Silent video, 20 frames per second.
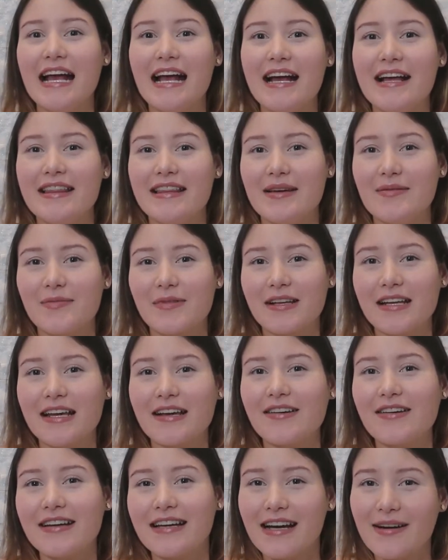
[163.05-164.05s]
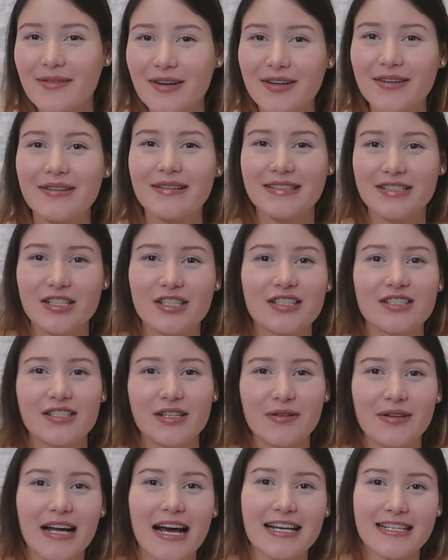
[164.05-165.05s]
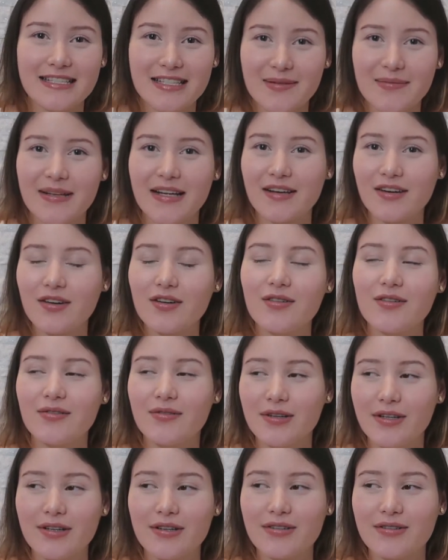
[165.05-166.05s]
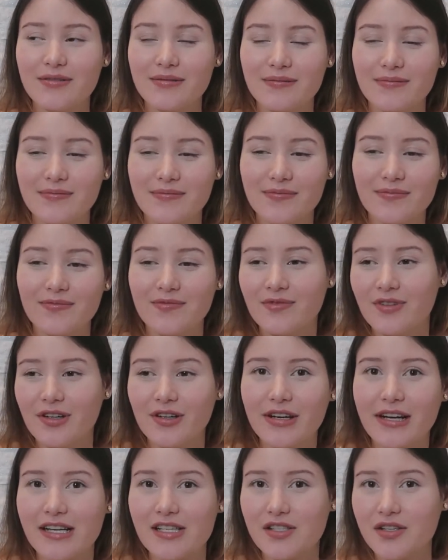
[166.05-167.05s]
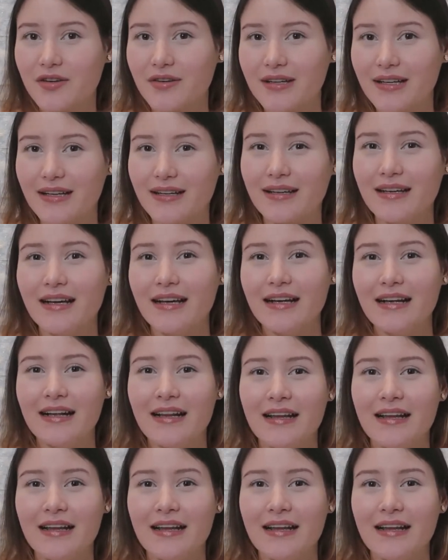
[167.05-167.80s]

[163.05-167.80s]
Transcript: And then be like, oh, yeah, we're going. She would ask them, like, oh, where are you guys going?